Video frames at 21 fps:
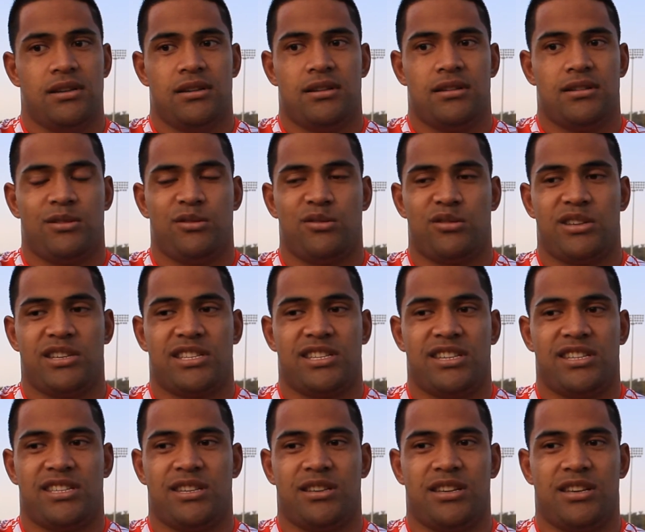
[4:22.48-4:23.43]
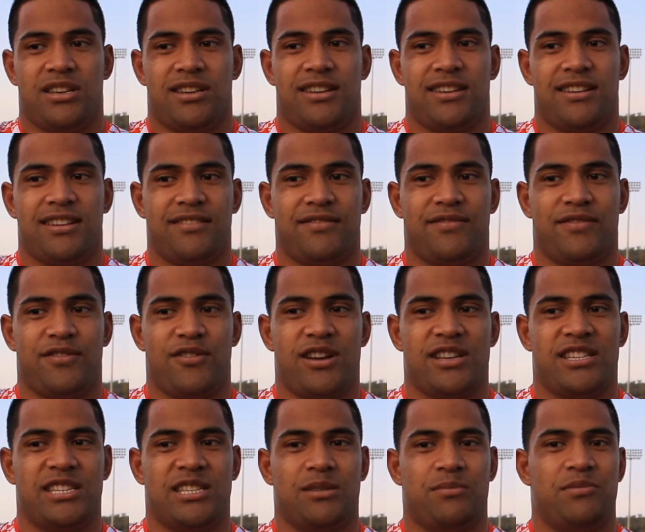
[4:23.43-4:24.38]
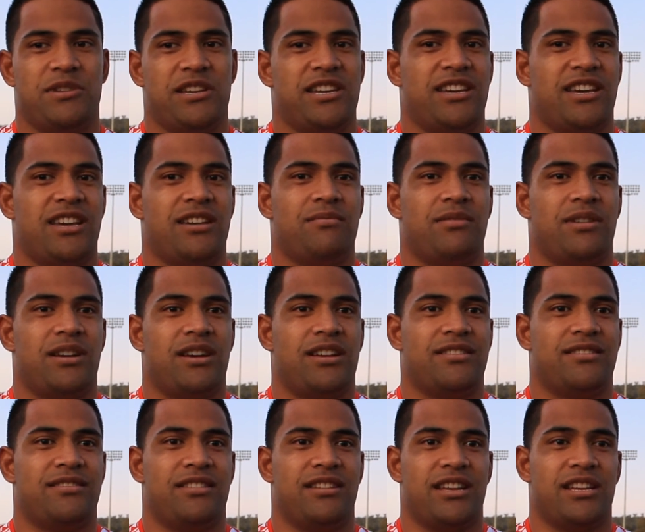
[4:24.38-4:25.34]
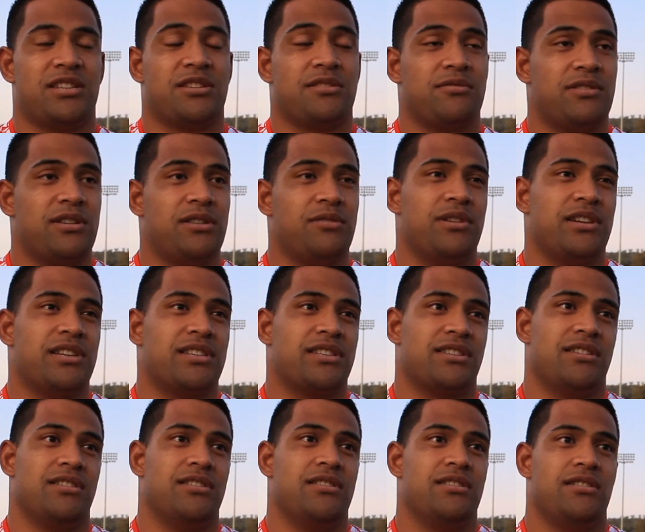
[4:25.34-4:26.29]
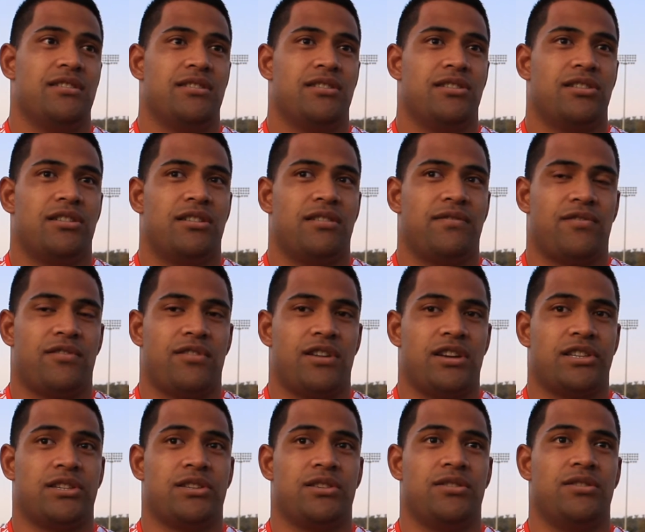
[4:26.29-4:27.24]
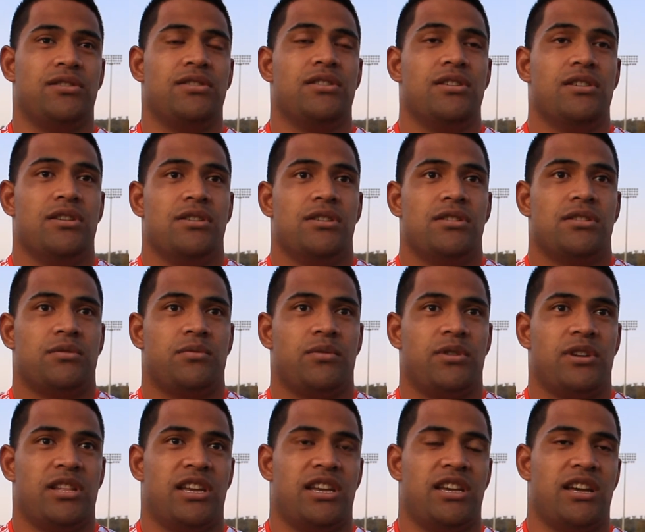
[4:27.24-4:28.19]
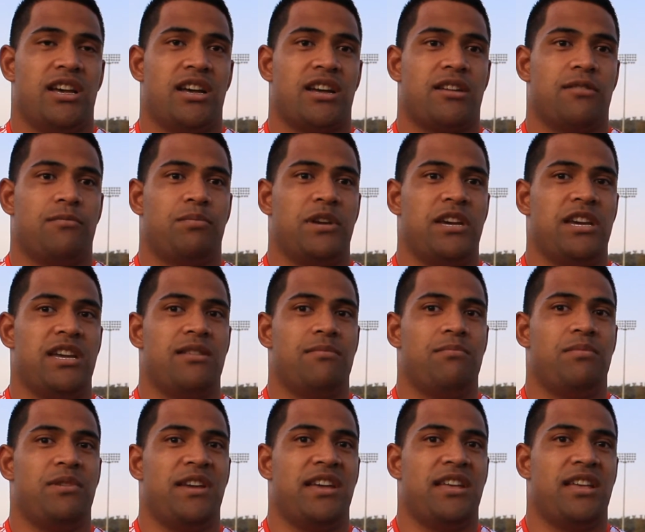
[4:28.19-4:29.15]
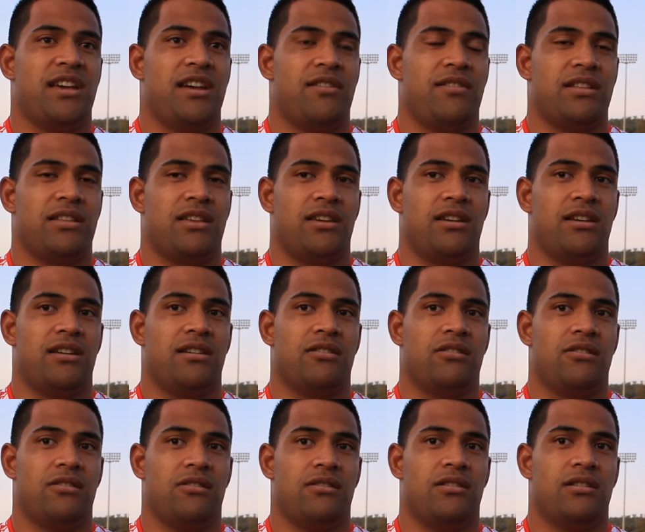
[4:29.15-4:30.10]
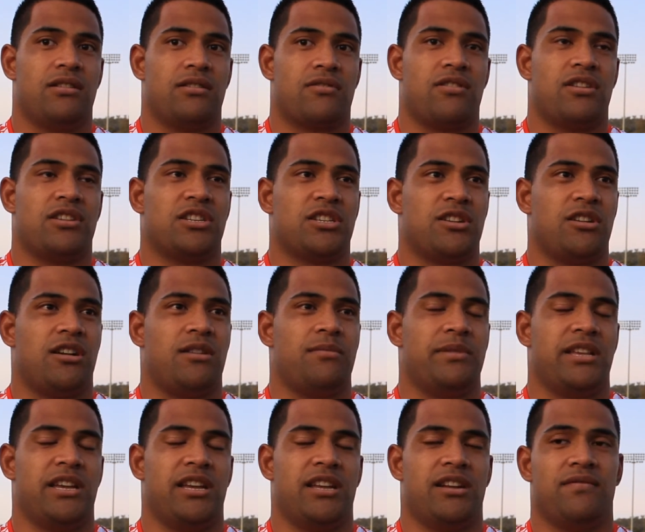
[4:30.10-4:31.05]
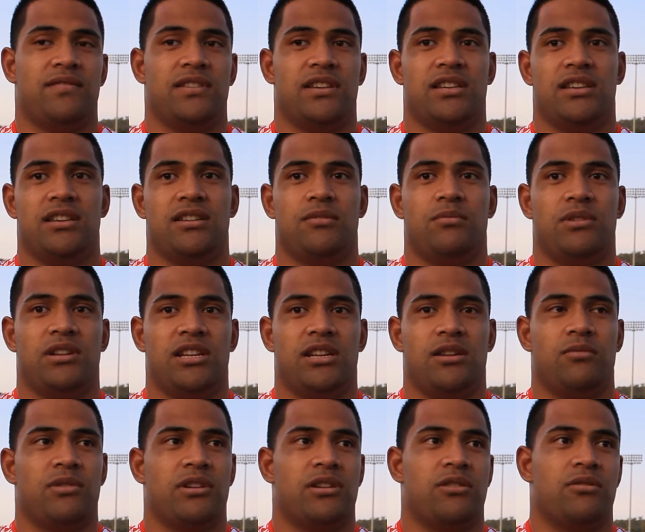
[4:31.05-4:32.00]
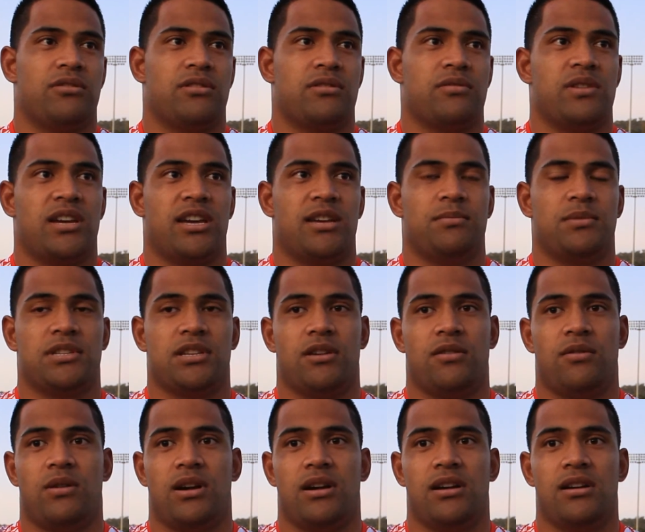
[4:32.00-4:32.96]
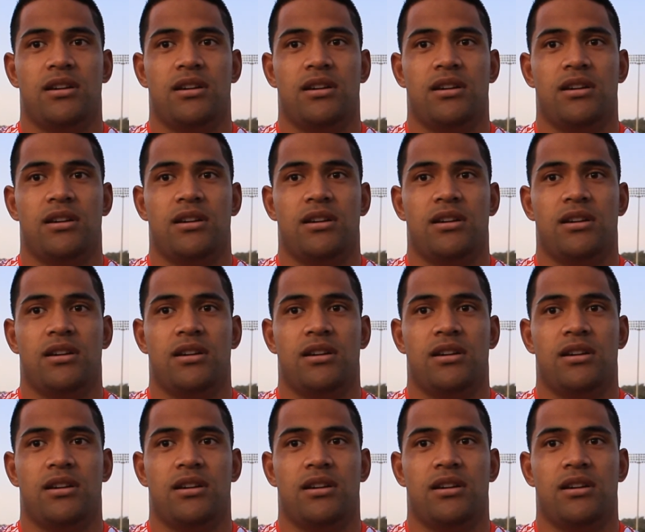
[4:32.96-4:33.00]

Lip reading: Look, for us it's a big game the next 3 weeks. You know, for us to really compete and be there at the crunch time at the end of the year, we need to win all 3 games. So.